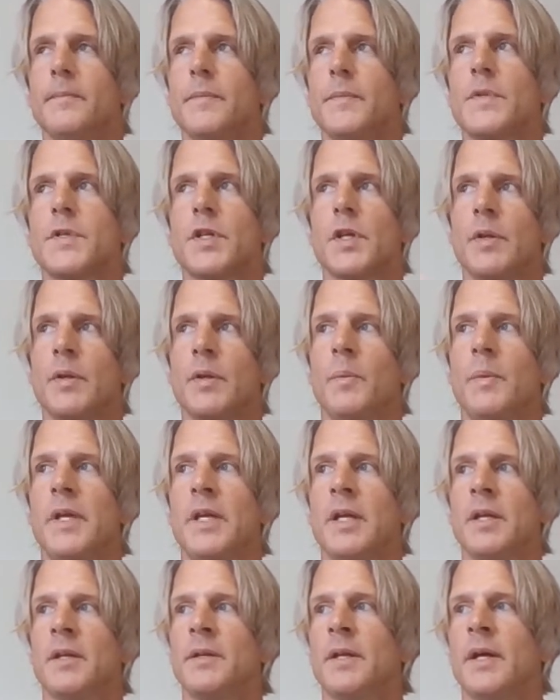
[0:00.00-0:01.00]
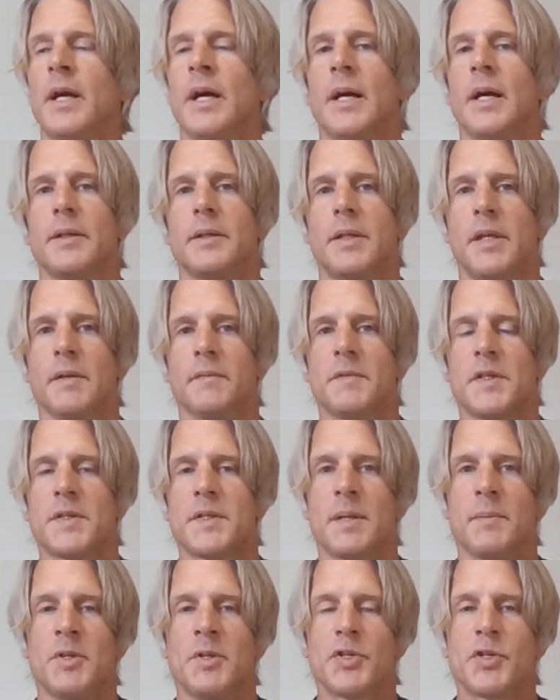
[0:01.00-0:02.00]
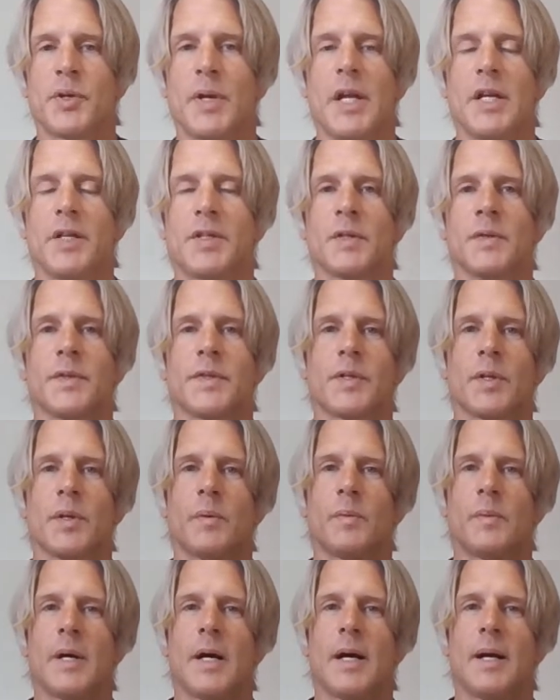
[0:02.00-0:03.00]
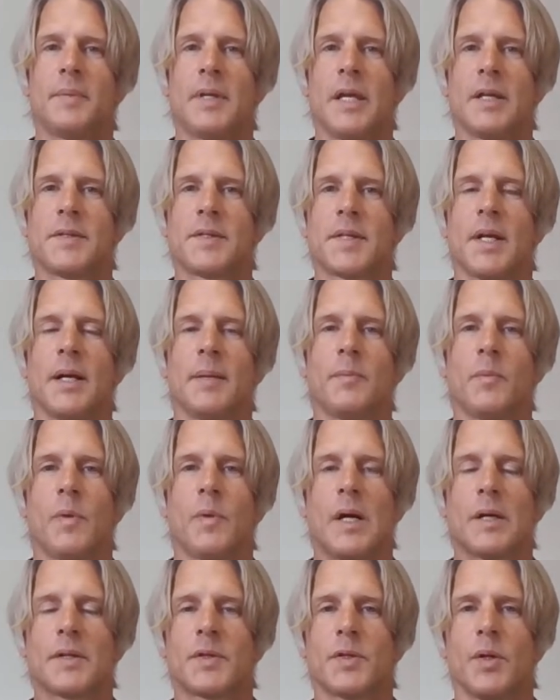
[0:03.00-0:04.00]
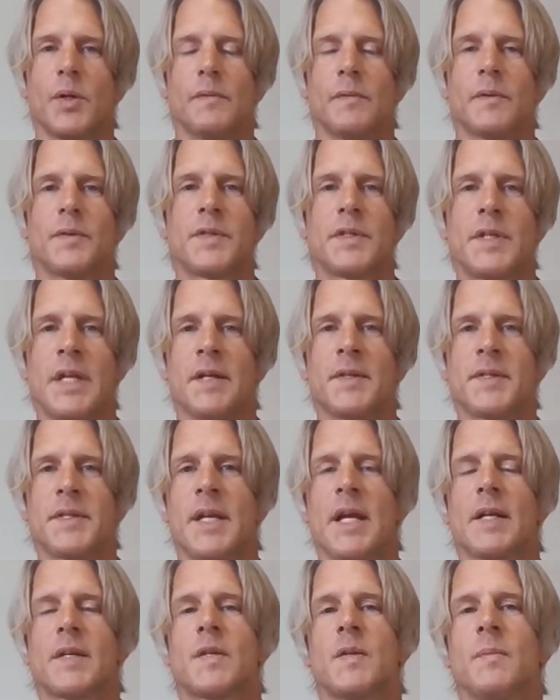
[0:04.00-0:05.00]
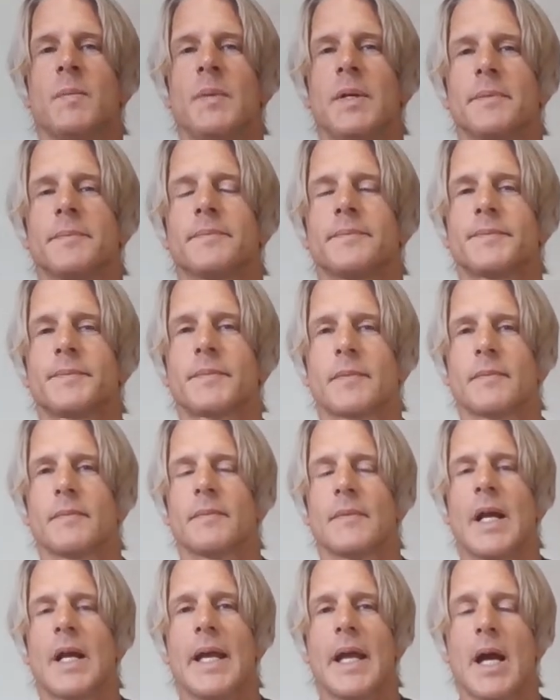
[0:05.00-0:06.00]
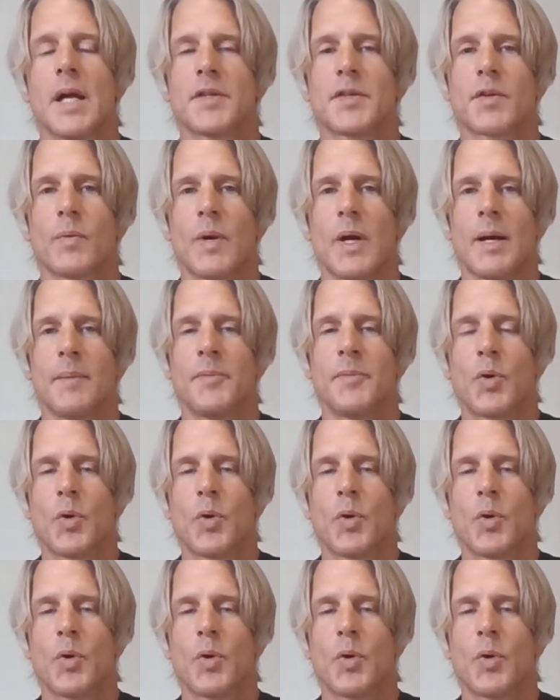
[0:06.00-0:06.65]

so that we can give this demonstration. So Rob gets up, walks over, stands next to me. I ask Rob the